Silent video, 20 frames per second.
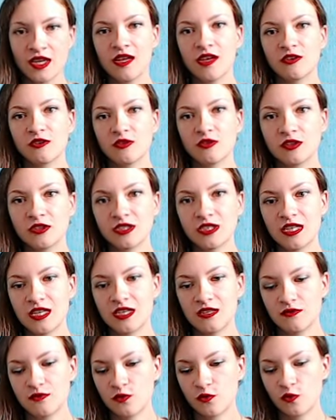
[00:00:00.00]
only
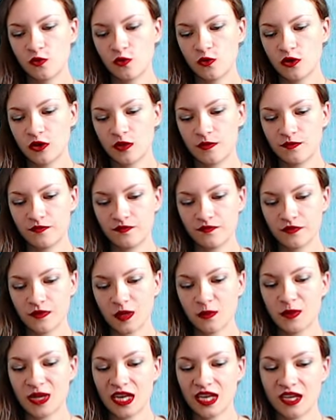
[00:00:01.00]
for
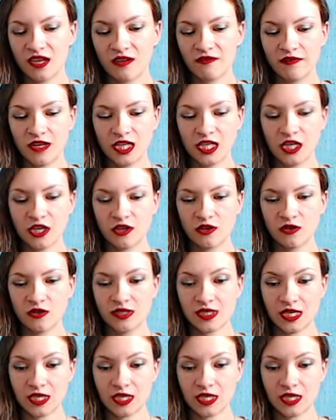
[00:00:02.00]
making videos